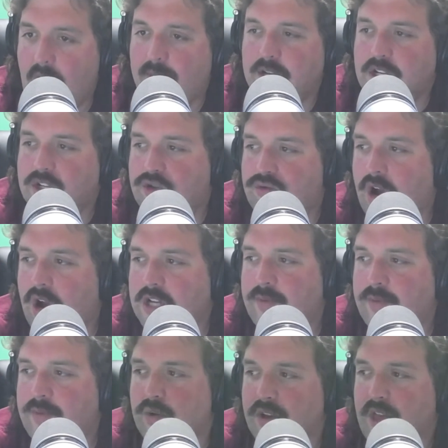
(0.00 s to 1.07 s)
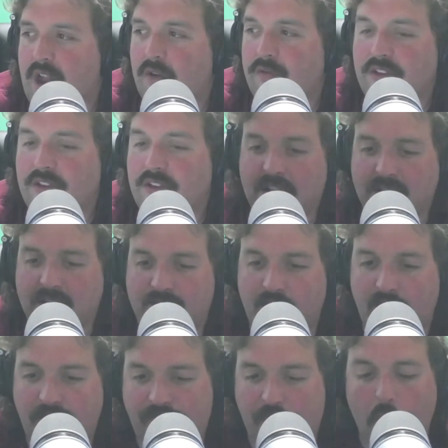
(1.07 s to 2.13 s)
much is Garage Beer worth? I don't think they could
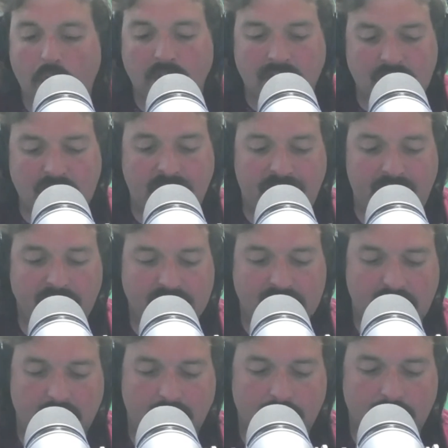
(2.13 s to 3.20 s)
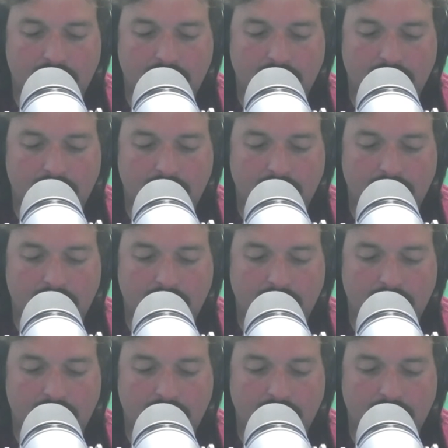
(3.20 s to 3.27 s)
afford an NFL team.